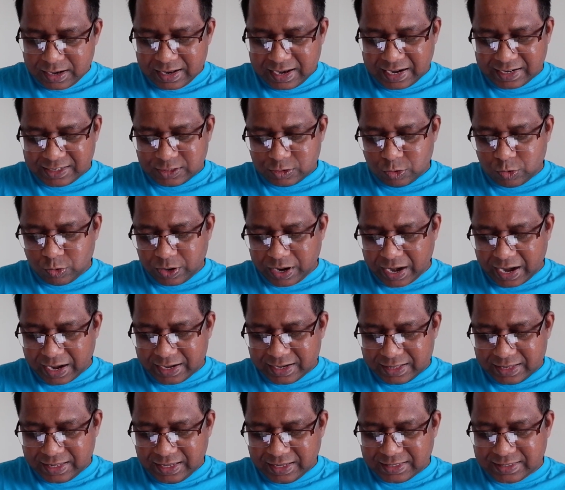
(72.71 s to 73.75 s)
Let's look
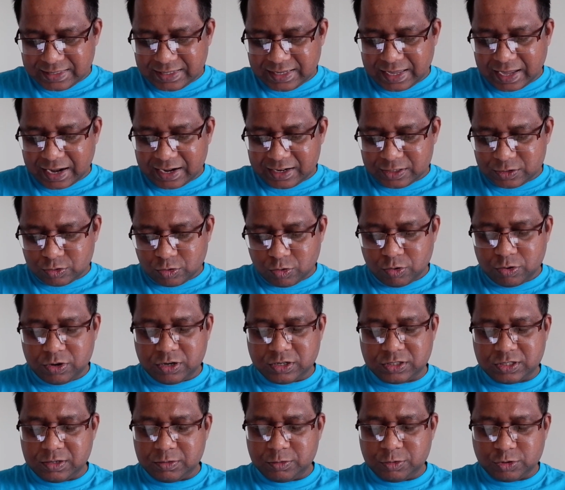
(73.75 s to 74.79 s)
at the CRS score
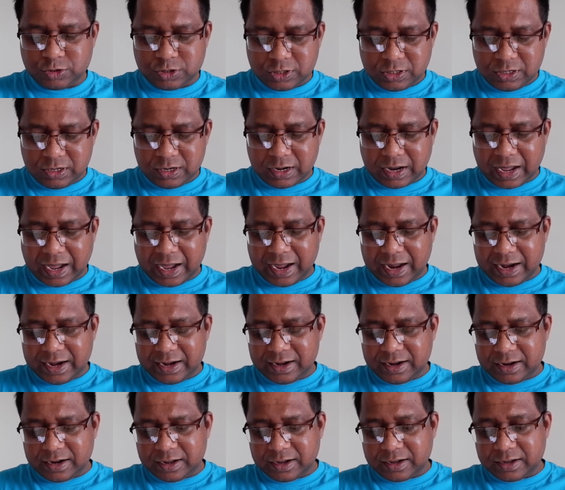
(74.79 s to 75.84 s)
distribution,
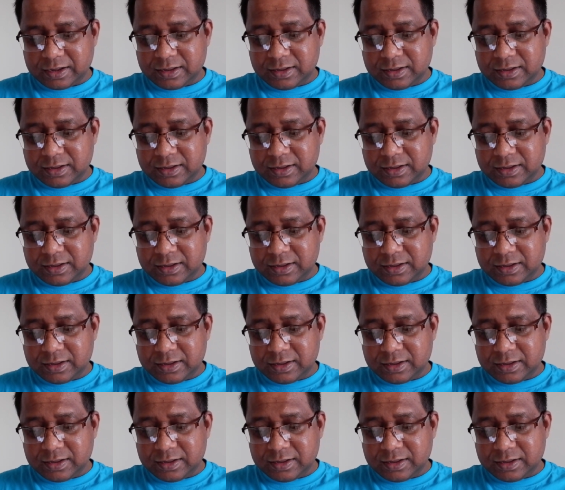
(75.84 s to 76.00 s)
and